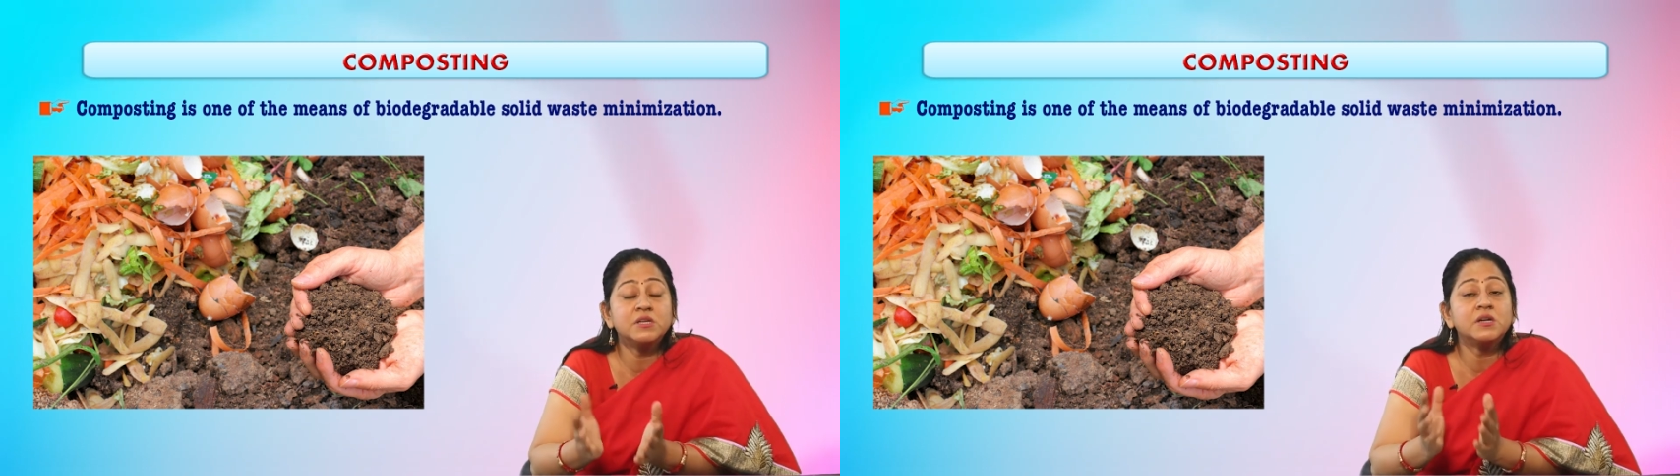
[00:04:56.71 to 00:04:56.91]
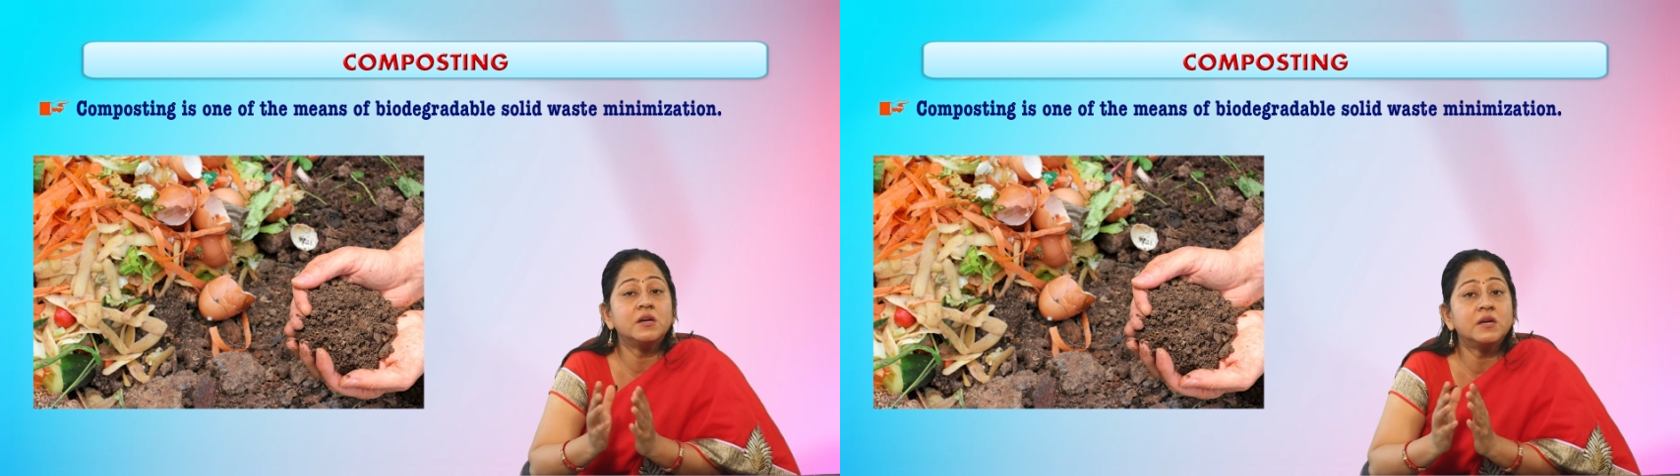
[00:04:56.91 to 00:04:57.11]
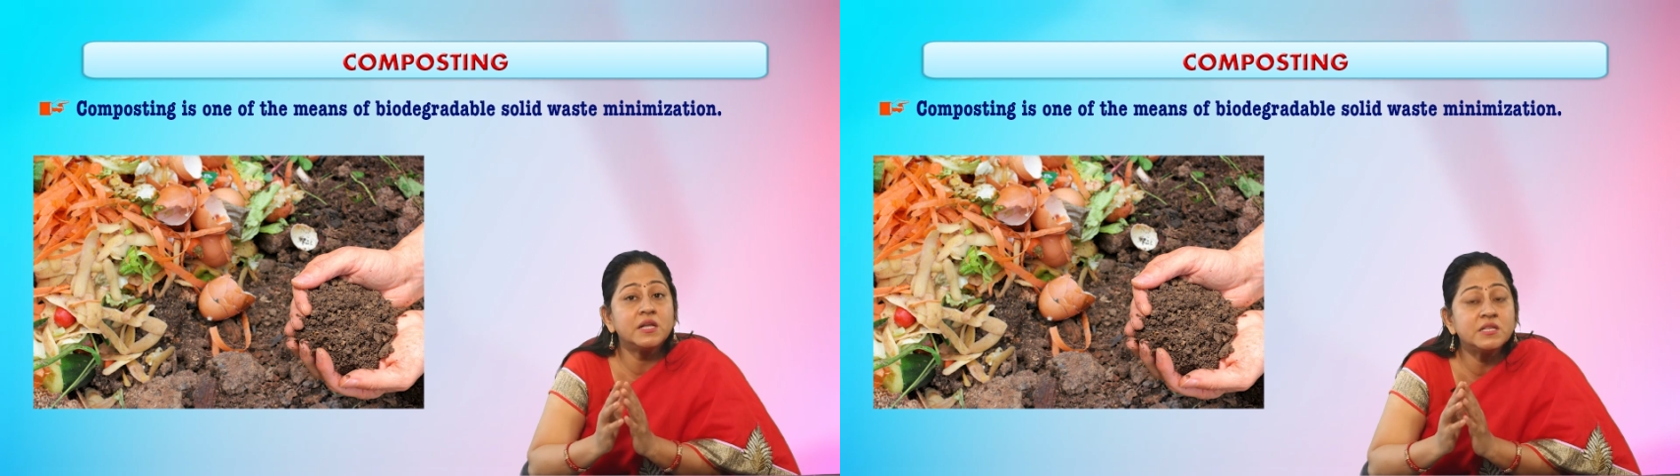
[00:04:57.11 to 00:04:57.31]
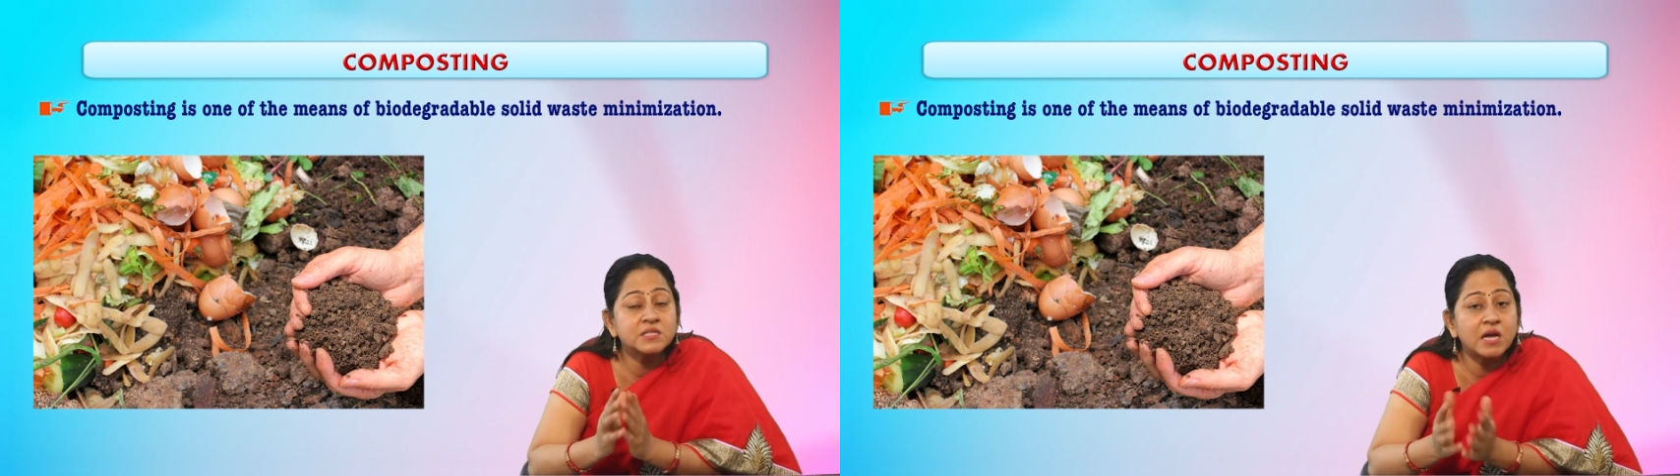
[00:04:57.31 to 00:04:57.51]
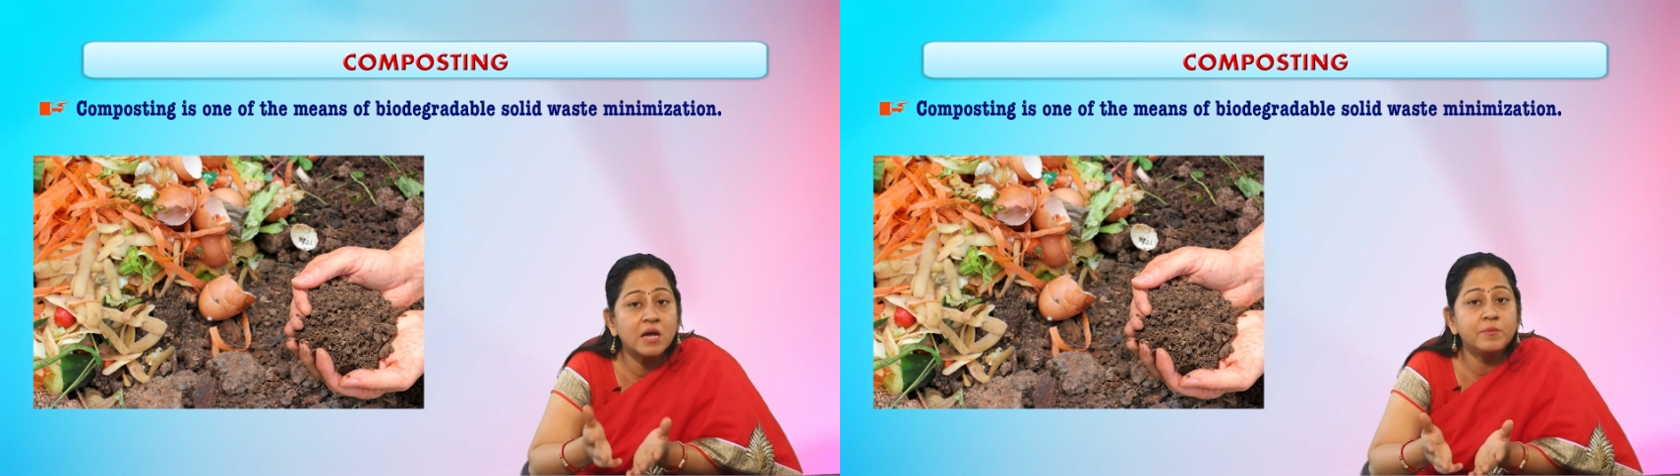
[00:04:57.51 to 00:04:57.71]
it contains
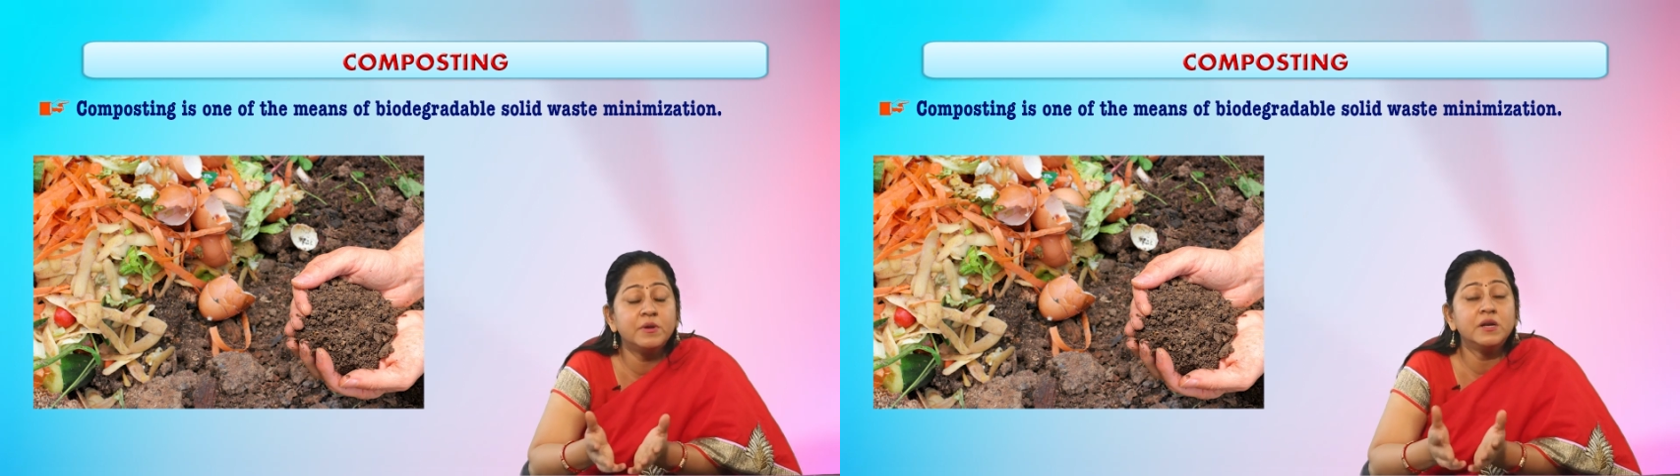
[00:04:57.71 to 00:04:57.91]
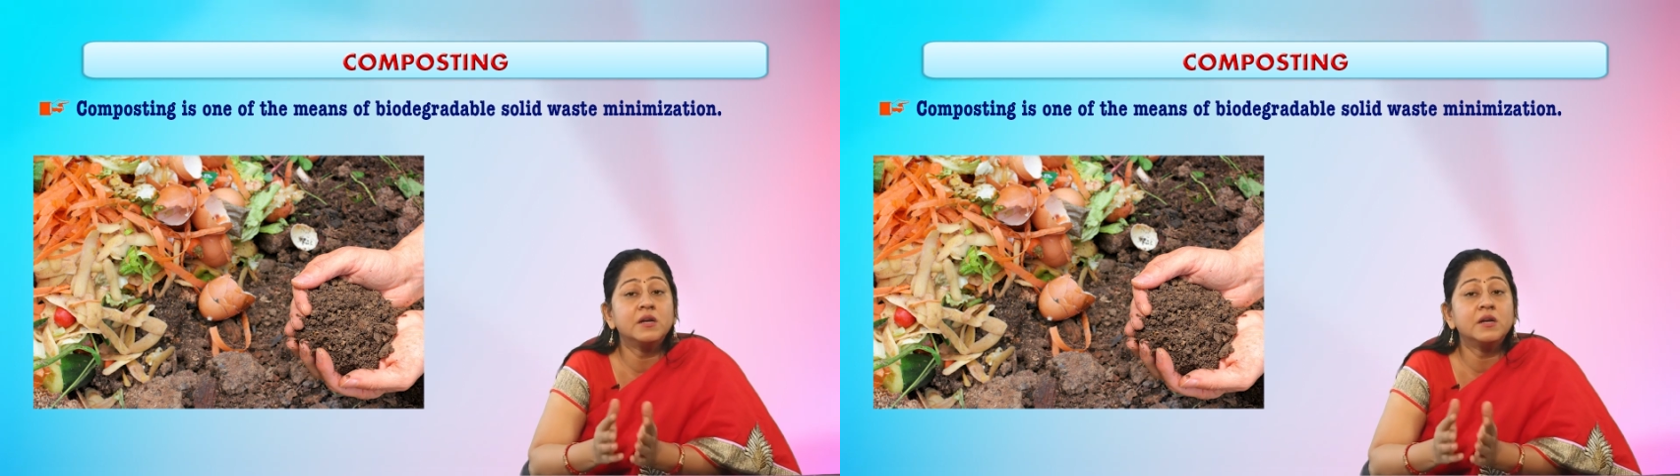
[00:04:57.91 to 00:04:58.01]
carbon,